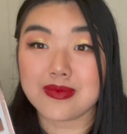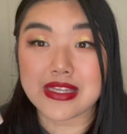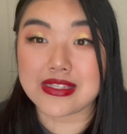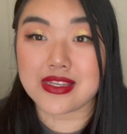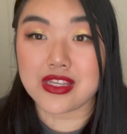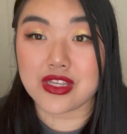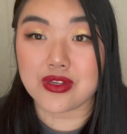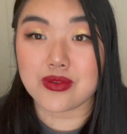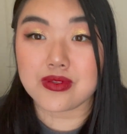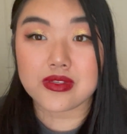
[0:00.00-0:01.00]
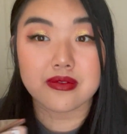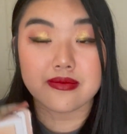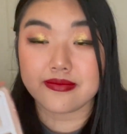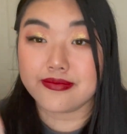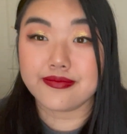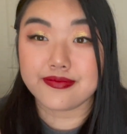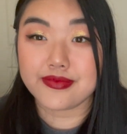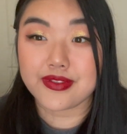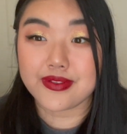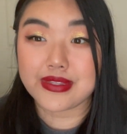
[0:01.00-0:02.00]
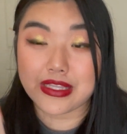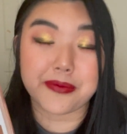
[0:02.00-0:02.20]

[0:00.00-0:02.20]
easy to use. They're